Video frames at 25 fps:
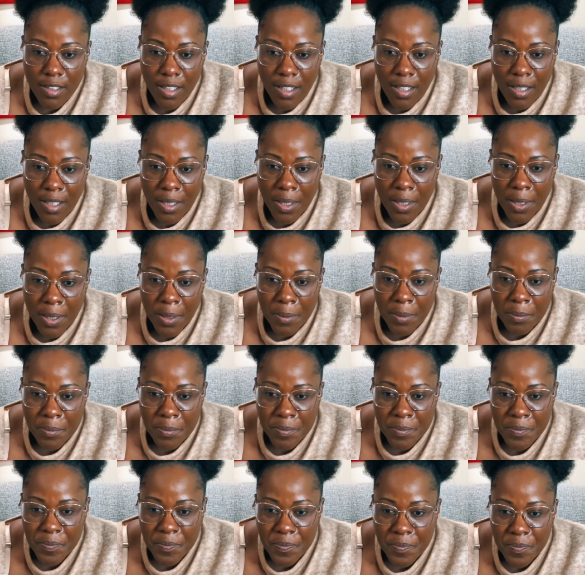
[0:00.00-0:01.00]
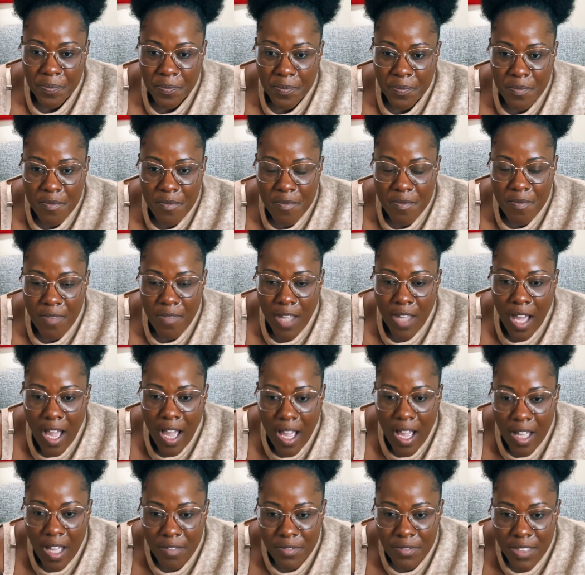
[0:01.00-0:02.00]
Um,
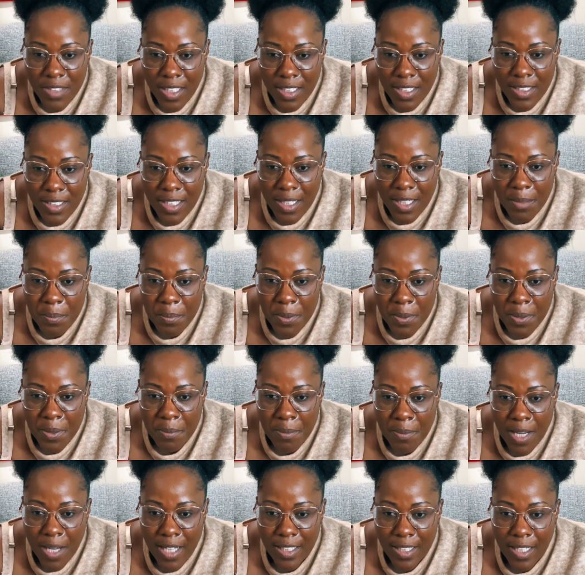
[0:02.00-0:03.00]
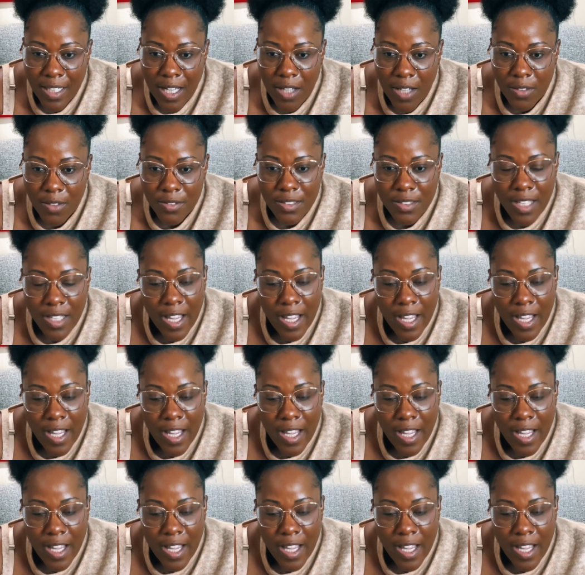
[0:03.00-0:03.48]
I have not yet put mine out.